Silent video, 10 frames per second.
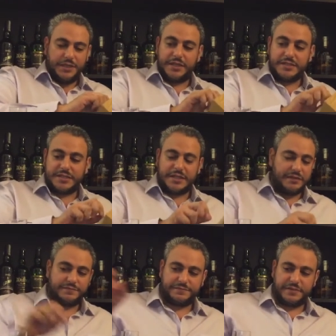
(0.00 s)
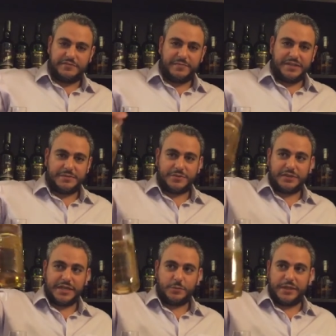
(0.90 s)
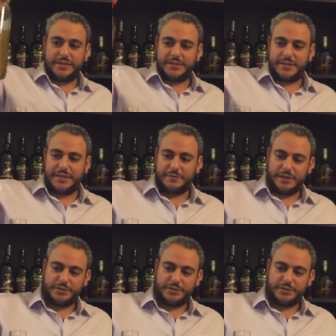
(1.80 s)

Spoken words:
You can see that I've made some good headway into that.